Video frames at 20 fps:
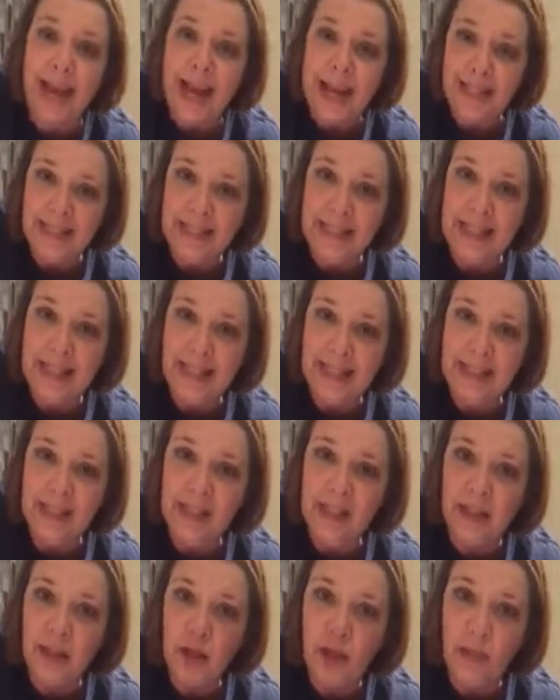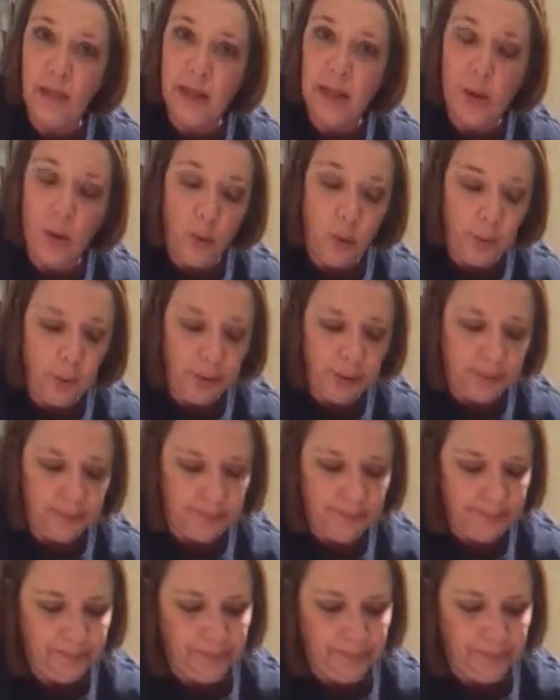as he gets a little bit older.